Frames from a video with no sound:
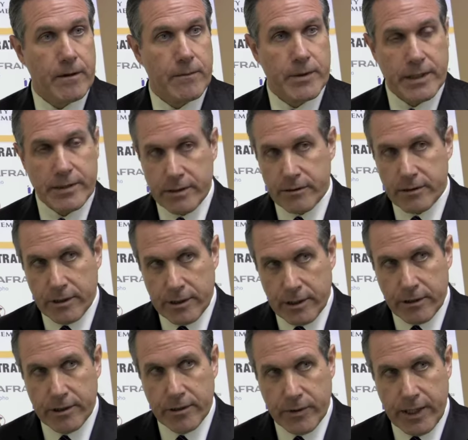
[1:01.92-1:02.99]
But I think the
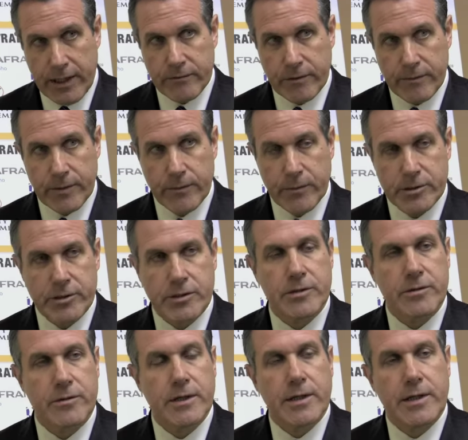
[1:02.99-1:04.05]
other thing we have to remember
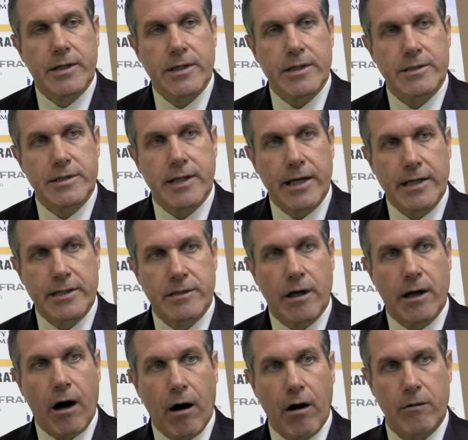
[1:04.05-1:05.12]
too is that it's
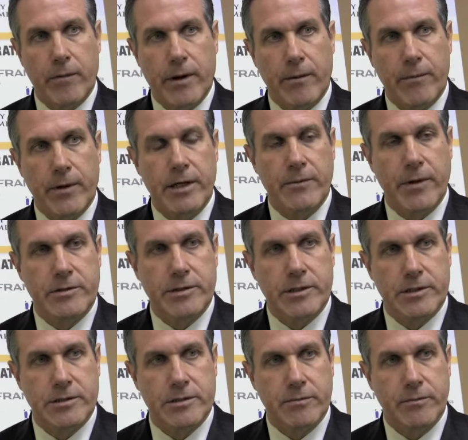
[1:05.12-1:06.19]
not all about
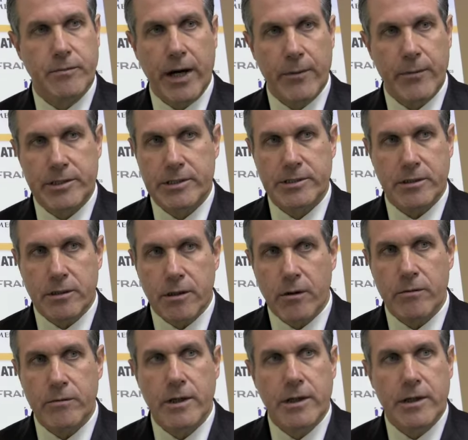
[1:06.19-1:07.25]
biometrics. Biometrics
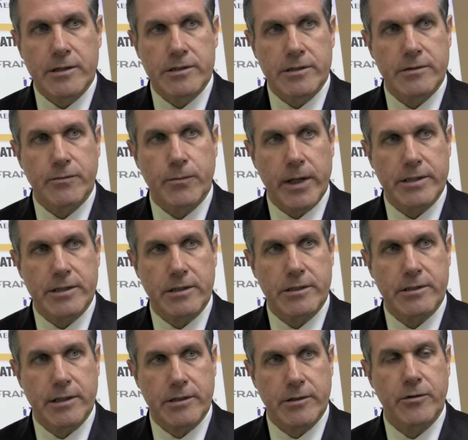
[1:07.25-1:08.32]
alone just basically
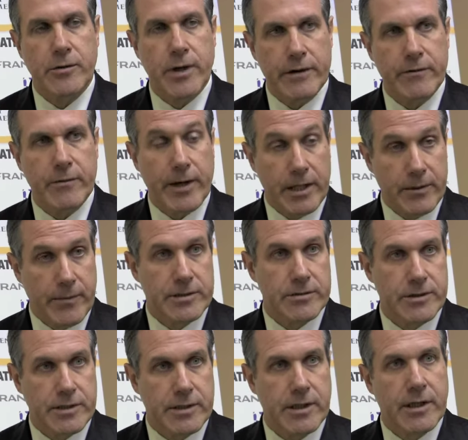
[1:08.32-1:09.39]
tell you have a
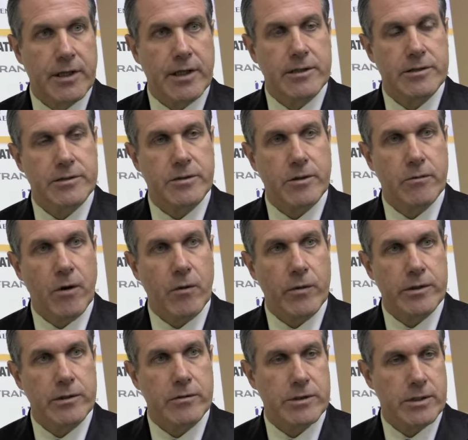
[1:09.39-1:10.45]
biometric. And so what
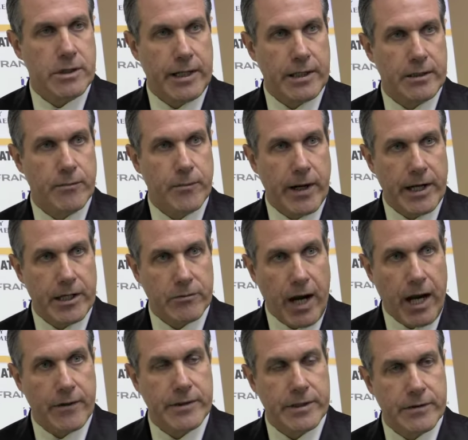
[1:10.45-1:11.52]
we do is link
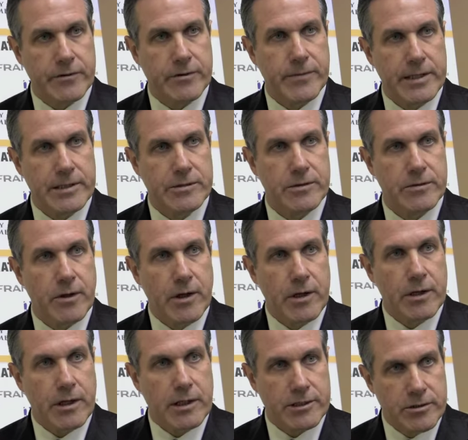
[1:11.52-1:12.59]
biographic information
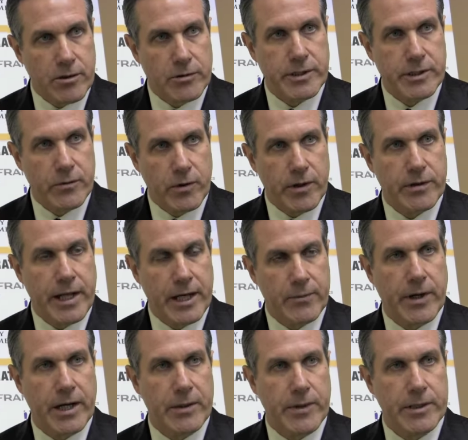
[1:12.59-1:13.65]
associated with
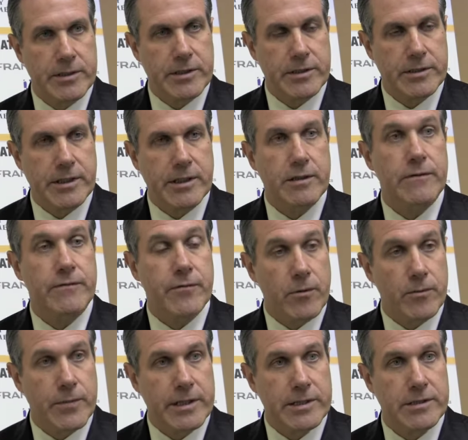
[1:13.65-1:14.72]
that biometric to get a
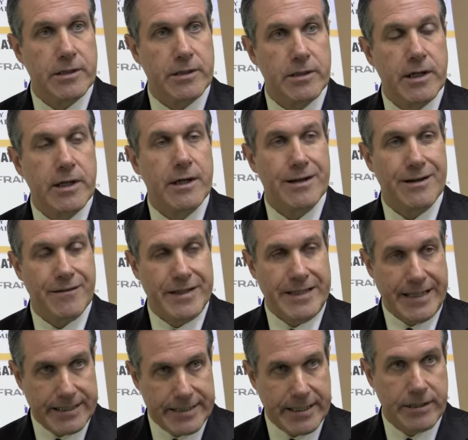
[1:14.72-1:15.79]
full picture of
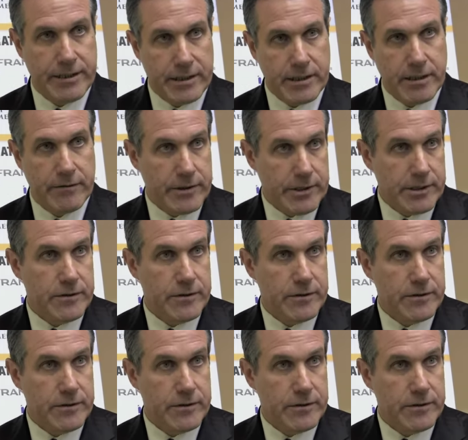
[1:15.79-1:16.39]
the identity of the